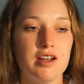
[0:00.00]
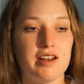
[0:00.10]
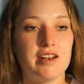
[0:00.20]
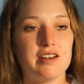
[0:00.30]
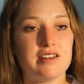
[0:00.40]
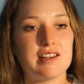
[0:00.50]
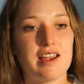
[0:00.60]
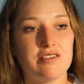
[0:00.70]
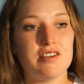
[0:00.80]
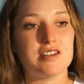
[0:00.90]
And
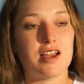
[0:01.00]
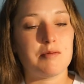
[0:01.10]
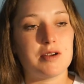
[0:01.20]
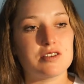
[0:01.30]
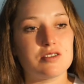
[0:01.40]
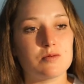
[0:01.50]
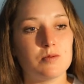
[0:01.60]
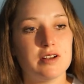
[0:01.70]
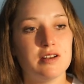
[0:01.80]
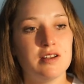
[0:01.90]
every time I just
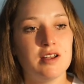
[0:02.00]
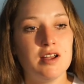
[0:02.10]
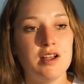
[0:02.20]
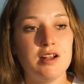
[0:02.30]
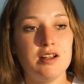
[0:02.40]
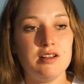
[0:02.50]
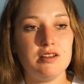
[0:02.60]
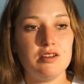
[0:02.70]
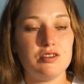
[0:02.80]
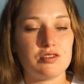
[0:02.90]
went,
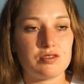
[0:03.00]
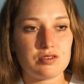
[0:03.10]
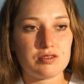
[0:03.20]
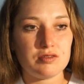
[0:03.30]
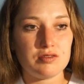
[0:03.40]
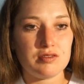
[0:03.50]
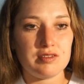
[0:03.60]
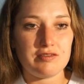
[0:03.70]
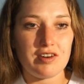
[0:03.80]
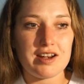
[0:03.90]
just
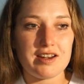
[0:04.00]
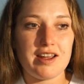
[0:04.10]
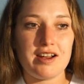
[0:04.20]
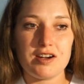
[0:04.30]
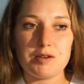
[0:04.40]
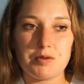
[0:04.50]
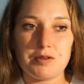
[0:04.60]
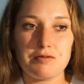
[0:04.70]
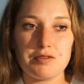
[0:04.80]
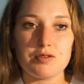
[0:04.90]
right now it
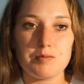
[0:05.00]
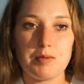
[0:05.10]
probably feels